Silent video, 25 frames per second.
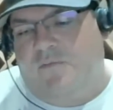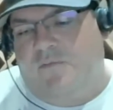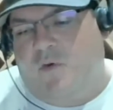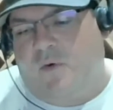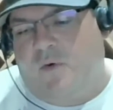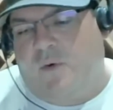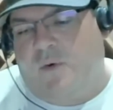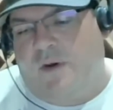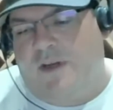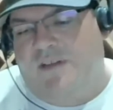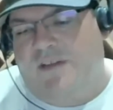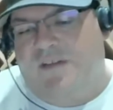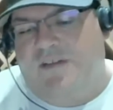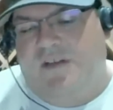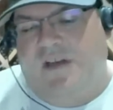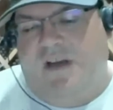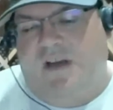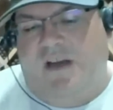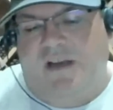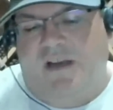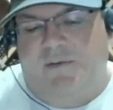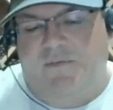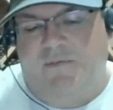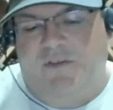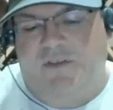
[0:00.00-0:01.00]
more recent
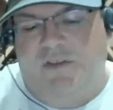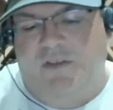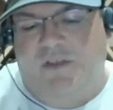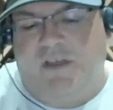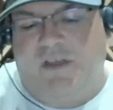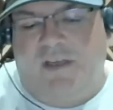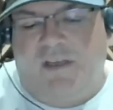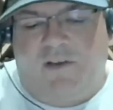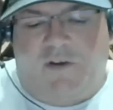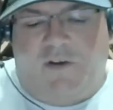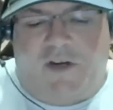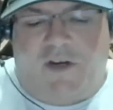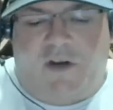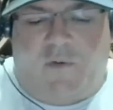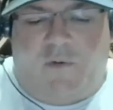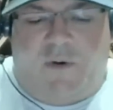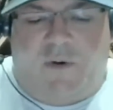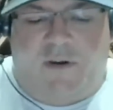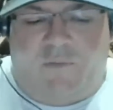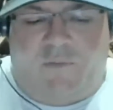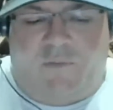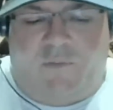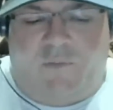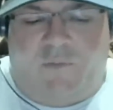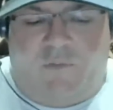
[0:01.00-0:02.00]
times, you know,
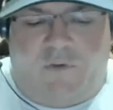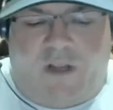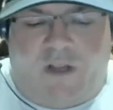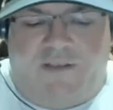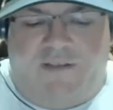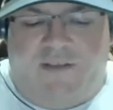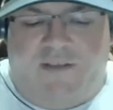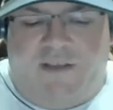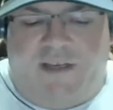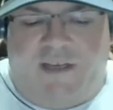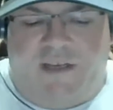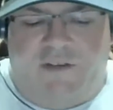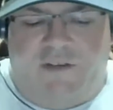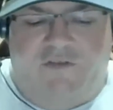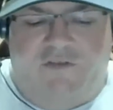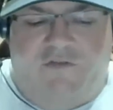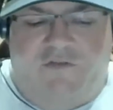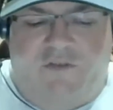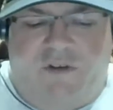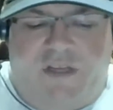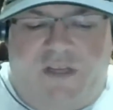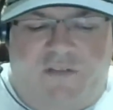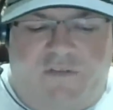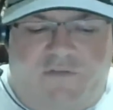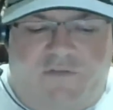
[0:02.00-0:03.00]
we as an
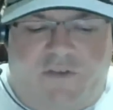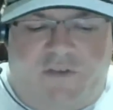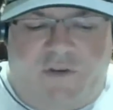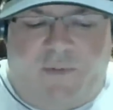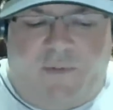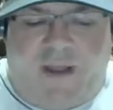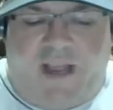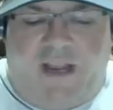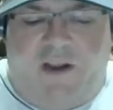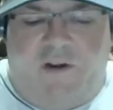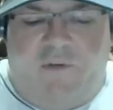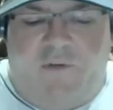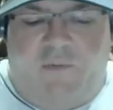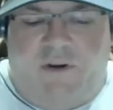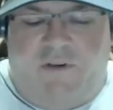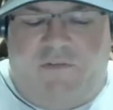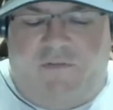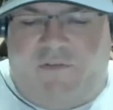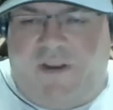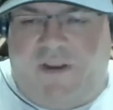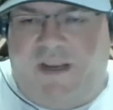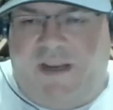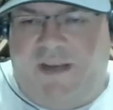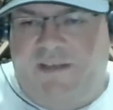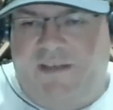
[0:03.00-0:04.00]
industry of tobacco, we
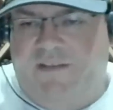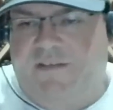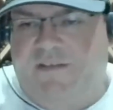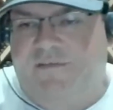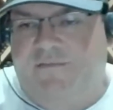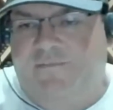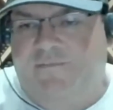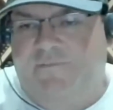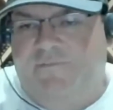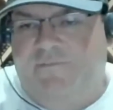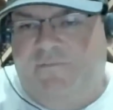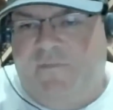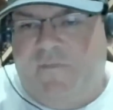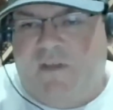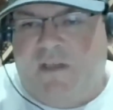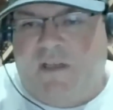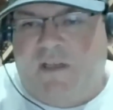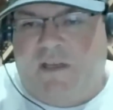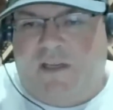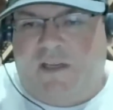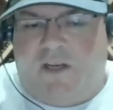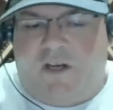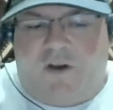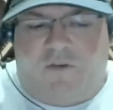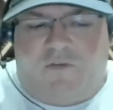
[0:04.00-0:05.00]
face,
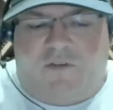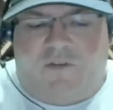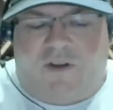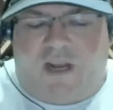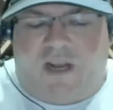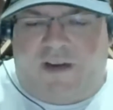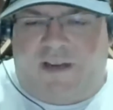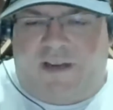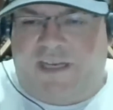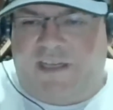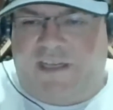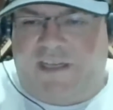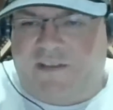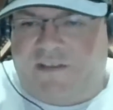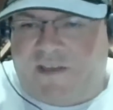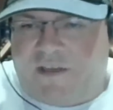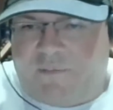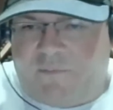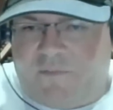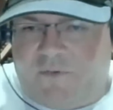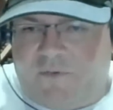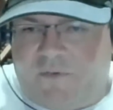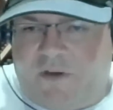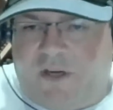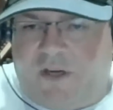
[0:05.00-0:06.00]
you know, kind of
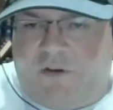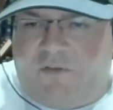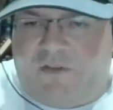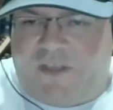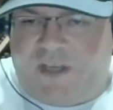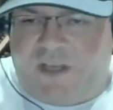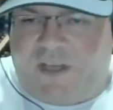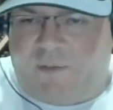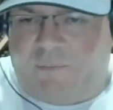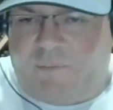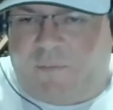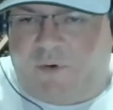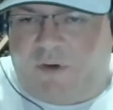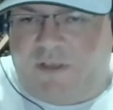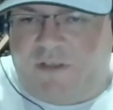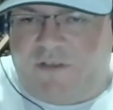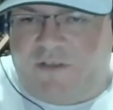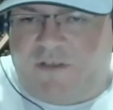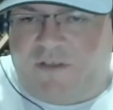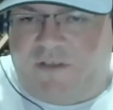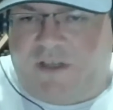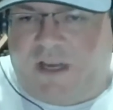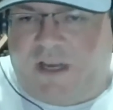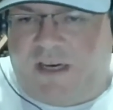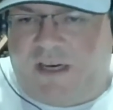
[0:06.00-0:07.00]
intem- you know,
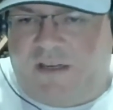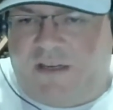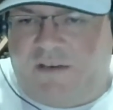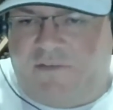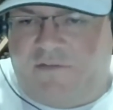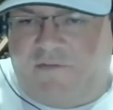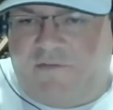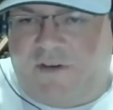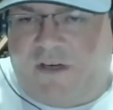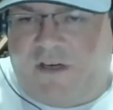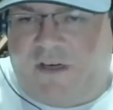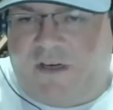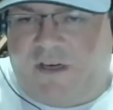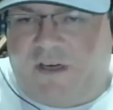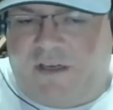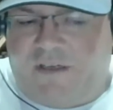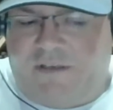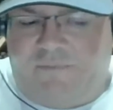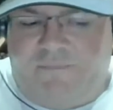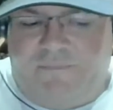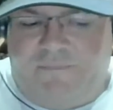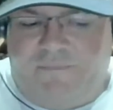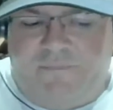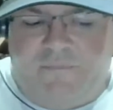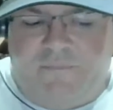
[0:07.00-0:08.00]
temperance kind of uh,
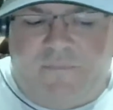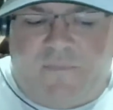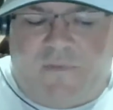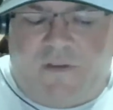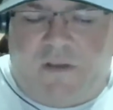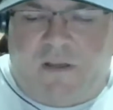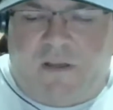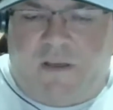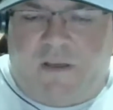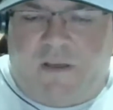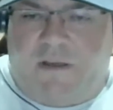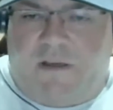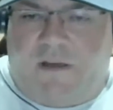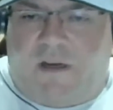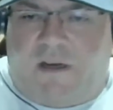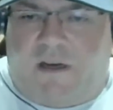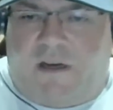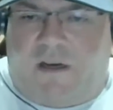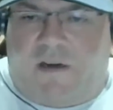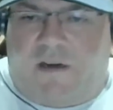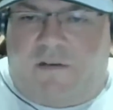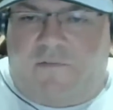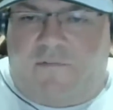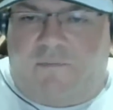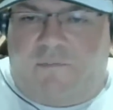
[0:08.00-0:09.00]

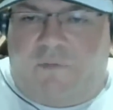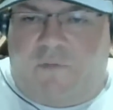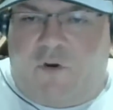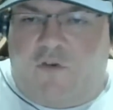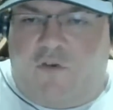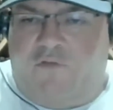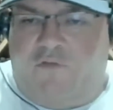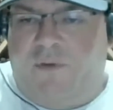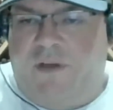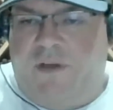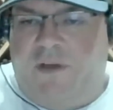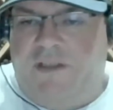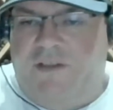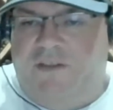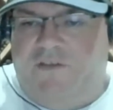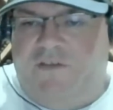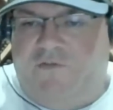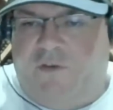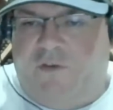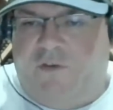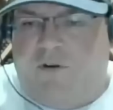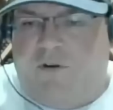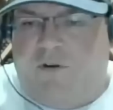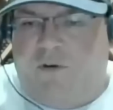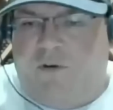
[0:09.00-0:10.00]
uh, movements
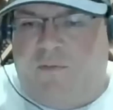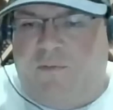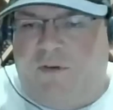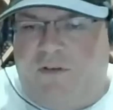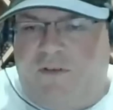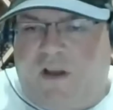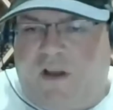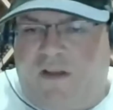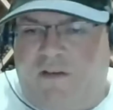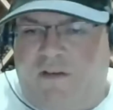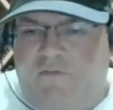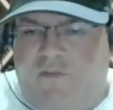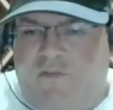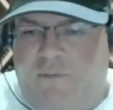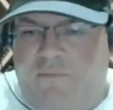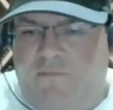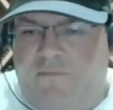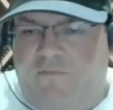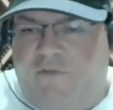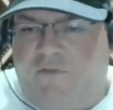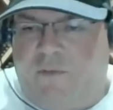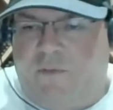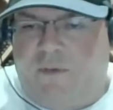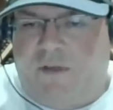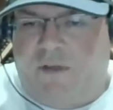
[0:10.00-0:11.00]
from not
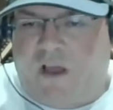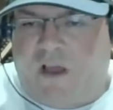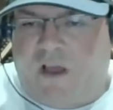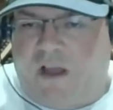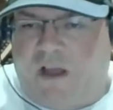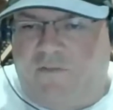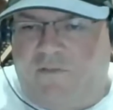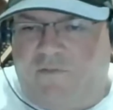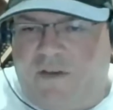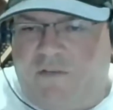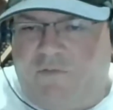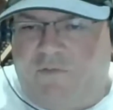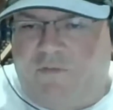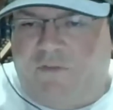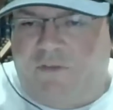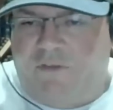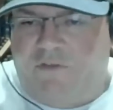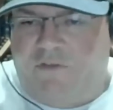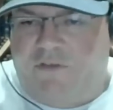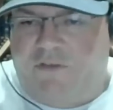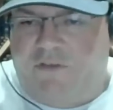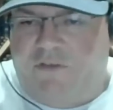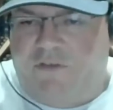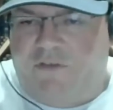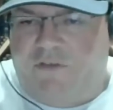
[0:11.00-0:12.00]
from from a lot of
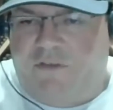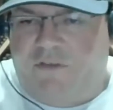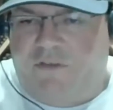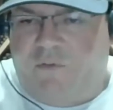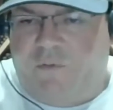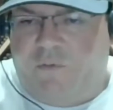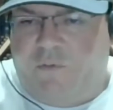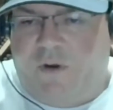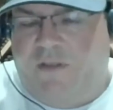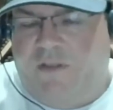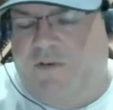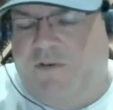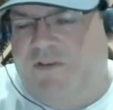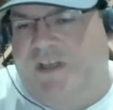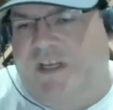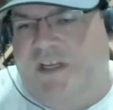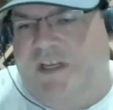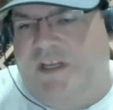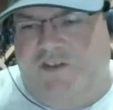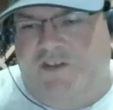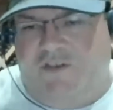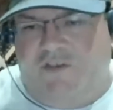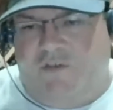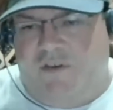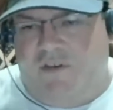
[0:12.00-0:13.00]
different, whether it's
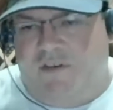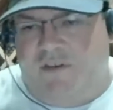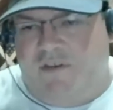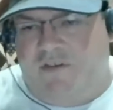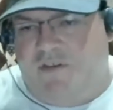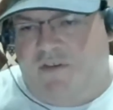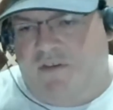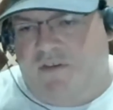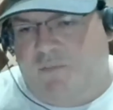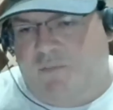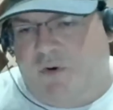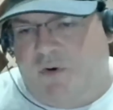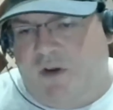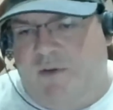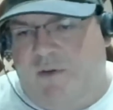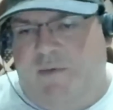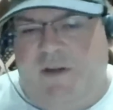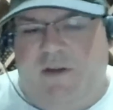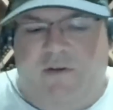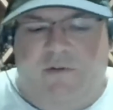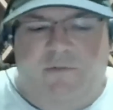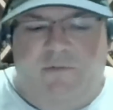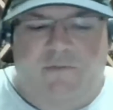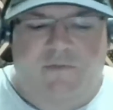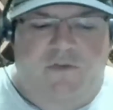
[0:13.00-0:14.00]
insurance
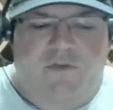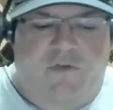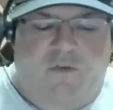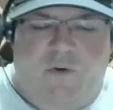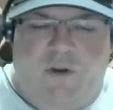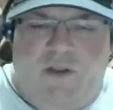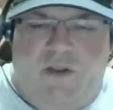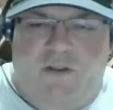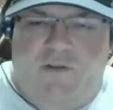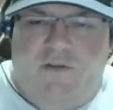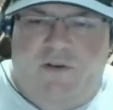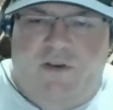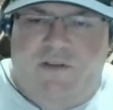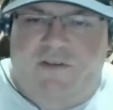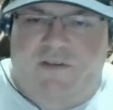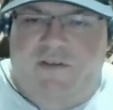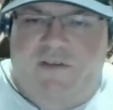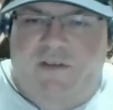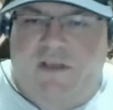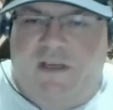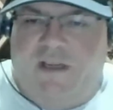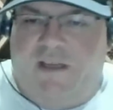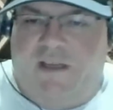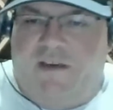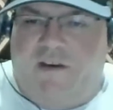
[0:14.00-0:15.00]
premiums or whether it's
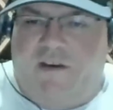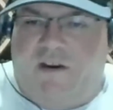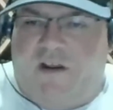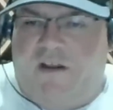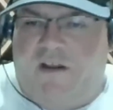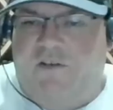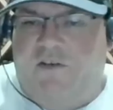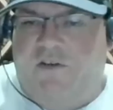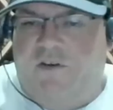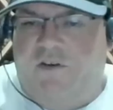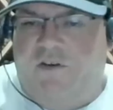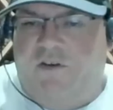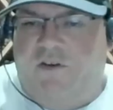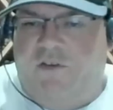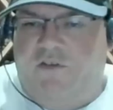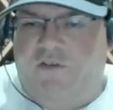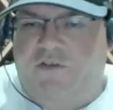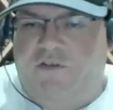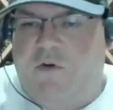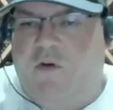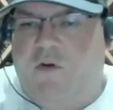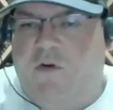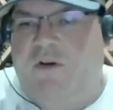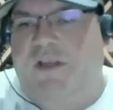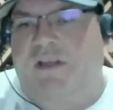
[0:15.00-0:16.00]
not no
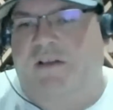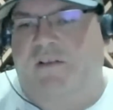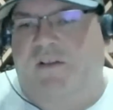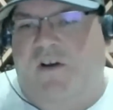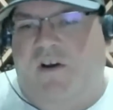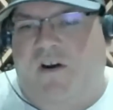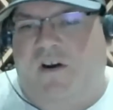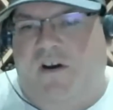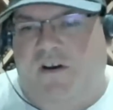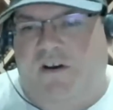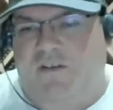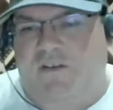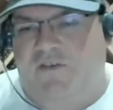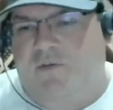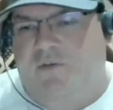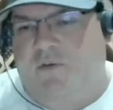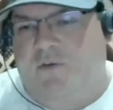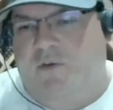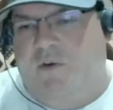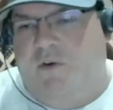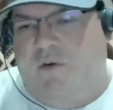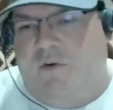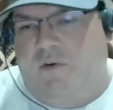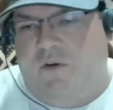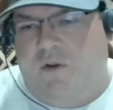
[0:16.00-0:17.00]
smoking laws or,
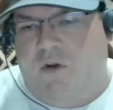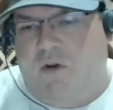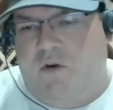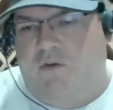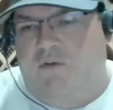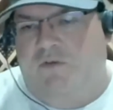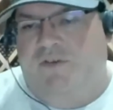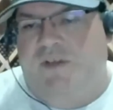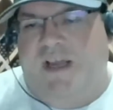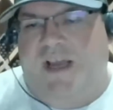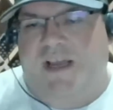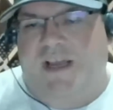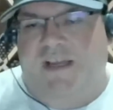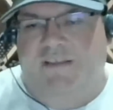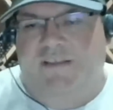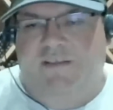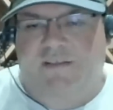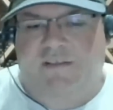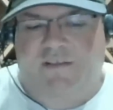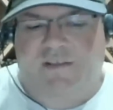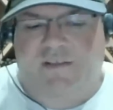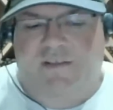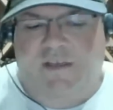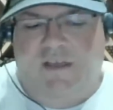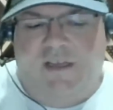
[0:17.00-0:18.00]
or local
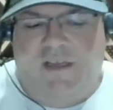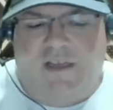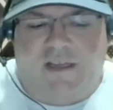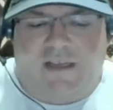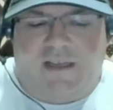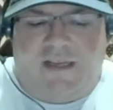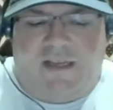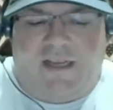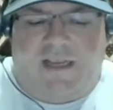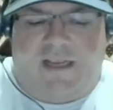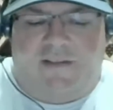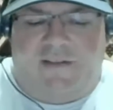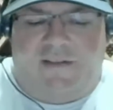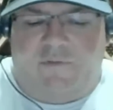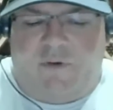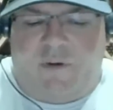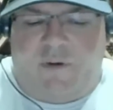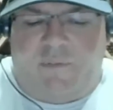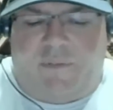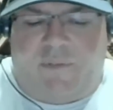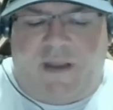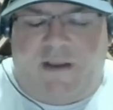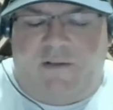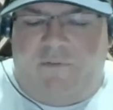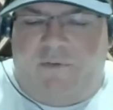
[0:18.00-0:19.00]
taxes, and then
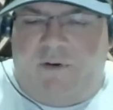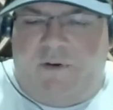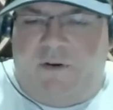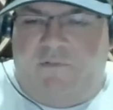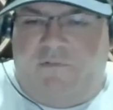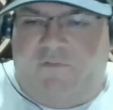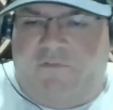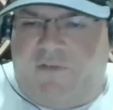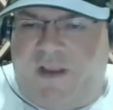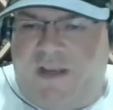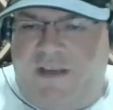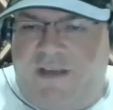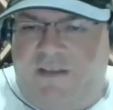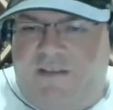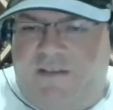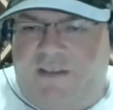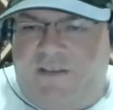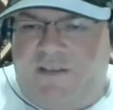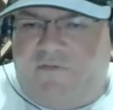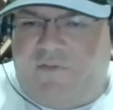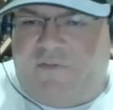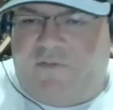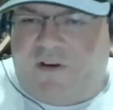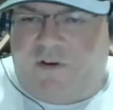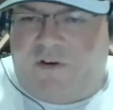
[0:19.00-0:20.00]
we pay we face
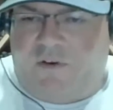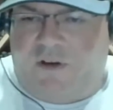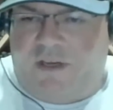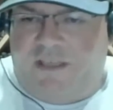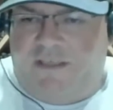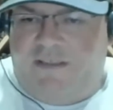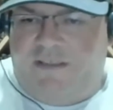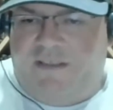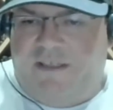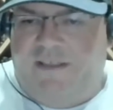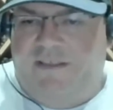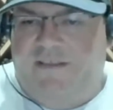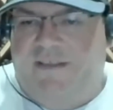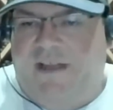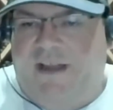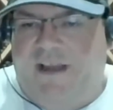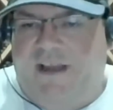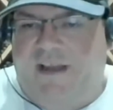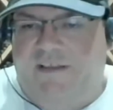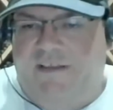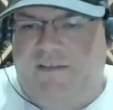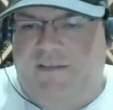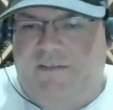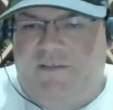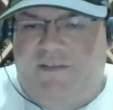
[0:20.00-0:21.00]
these federal excise
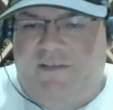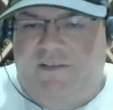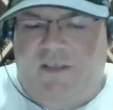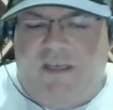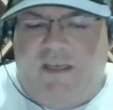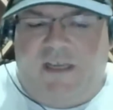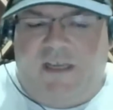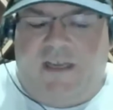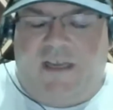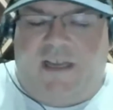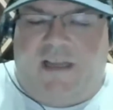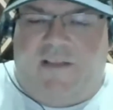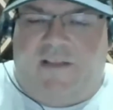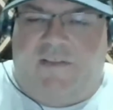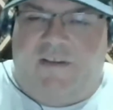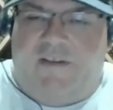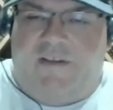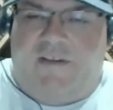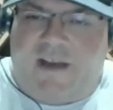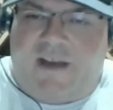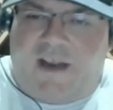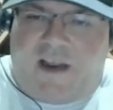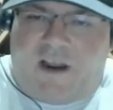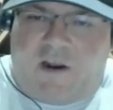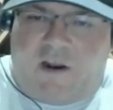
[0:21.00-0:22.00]
taxes, and
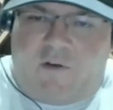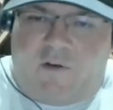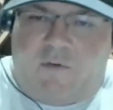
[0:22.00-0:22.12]
then now